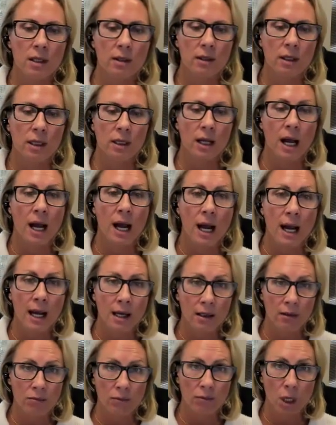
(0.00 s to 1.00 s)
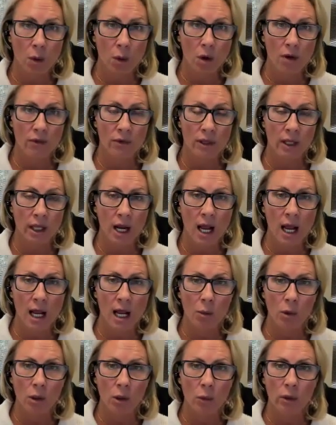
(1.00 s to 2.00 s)
that I know of and that
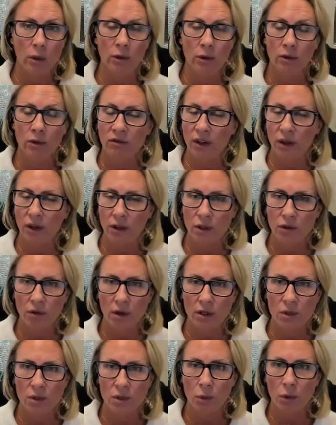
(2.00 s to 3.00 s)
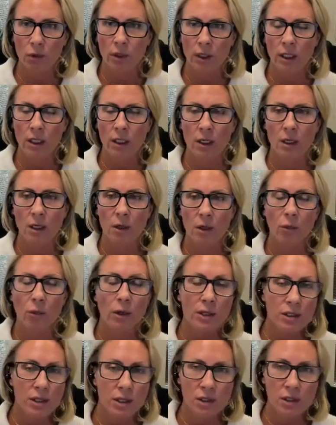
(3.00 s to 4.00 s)
I work with are very trustworthy.
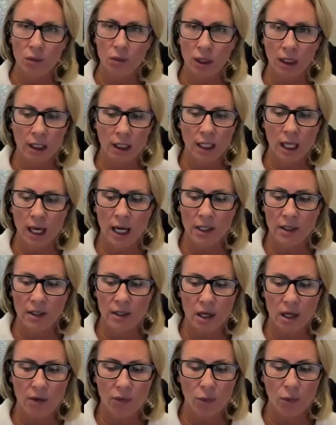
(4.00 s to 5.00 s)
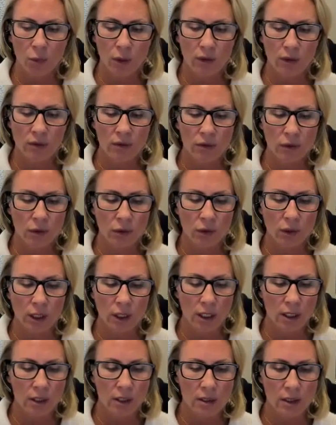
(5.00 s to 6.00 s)
Ridge doesn't really align itself with
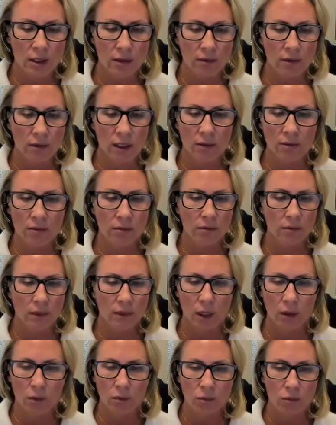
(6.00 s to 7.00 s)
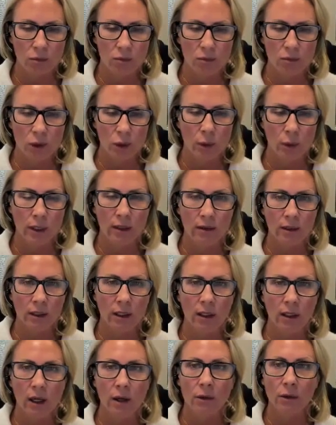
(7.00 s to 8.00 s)
turnkeys that do
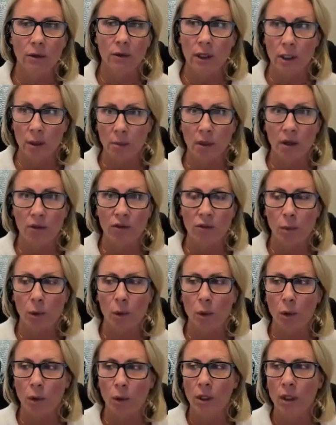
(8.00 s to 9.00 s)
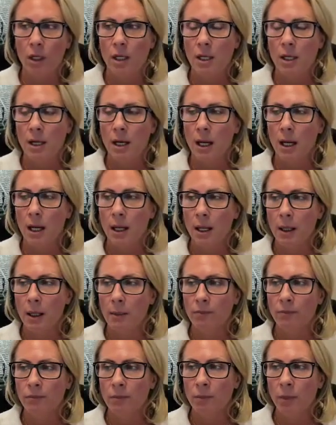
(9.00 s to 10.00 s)
anything other than above board.
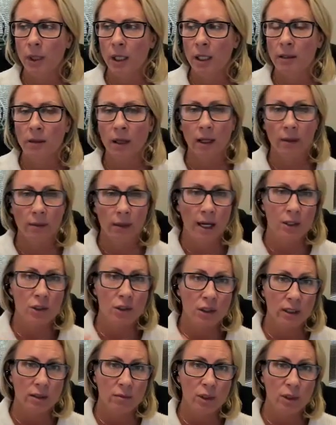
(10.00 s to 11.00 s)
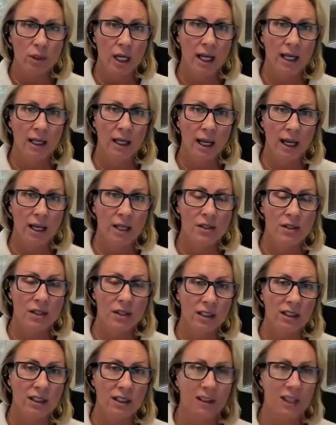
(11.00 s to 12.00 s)
But actually, Jag has
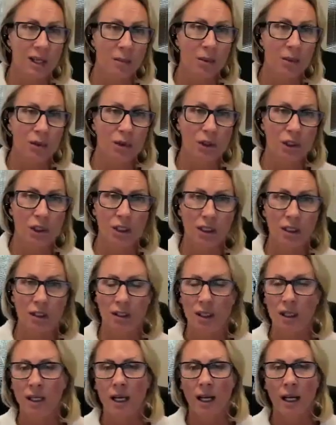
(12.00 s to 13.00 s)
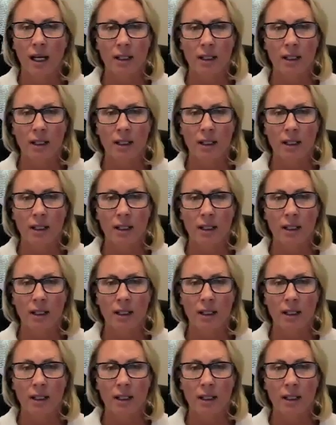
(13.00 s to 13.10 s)
an example. She